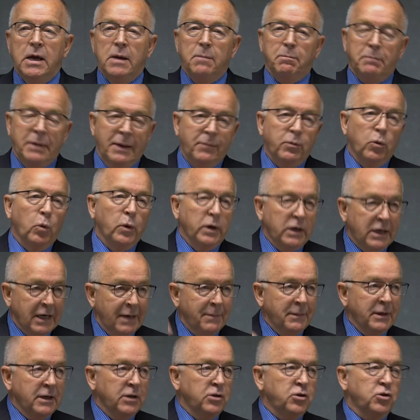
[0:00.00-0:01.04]
people would come
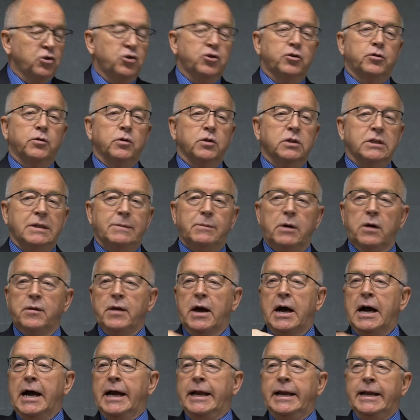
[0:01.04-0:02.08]
into Jerusalem on the
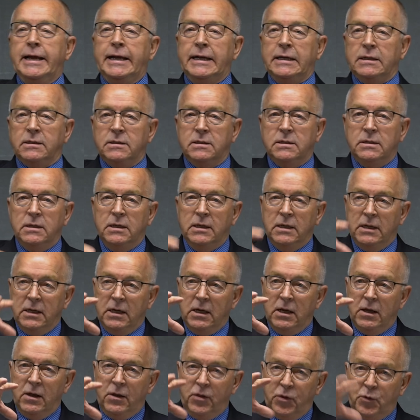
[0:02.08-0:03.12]
high days,
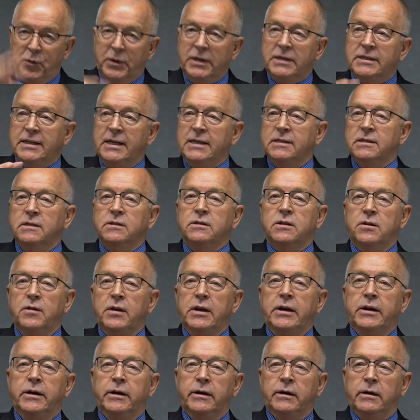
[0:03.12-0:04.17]
3 seasons in the
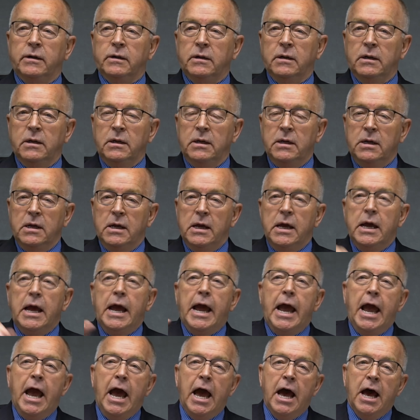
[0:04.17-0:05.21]
year.
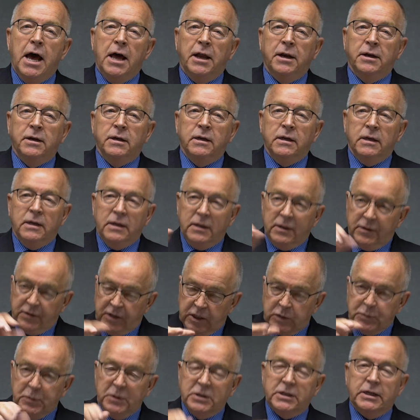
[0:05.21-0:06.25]
And this
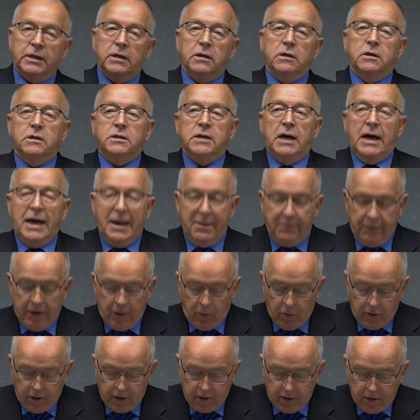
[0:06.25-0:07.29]
particular time, they
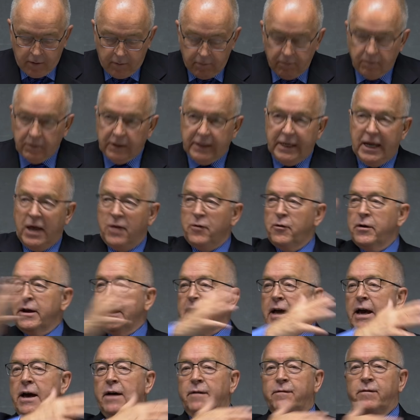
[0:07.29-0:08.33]
were gathering
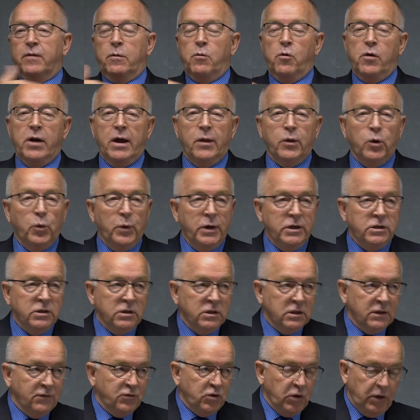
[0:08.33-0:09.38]
out from around the regions
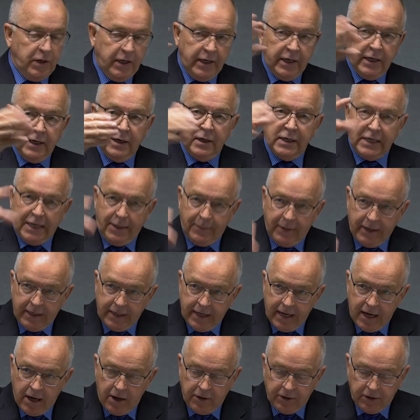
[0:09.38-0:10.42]
of Judea, coming
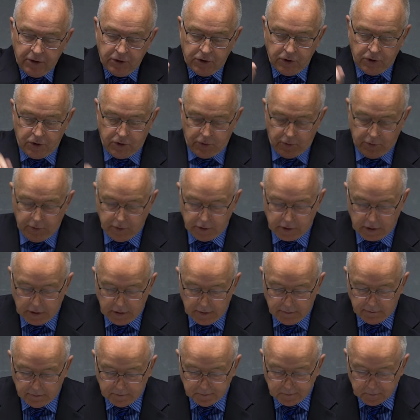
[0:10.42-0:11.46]
down into
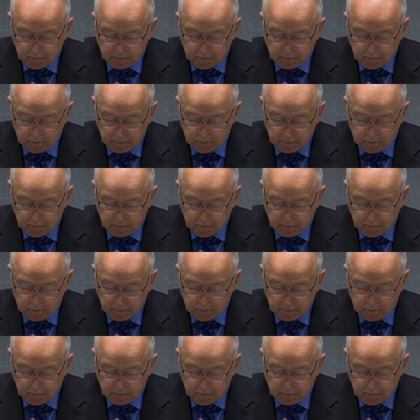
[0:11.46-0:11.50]
Jerusalem.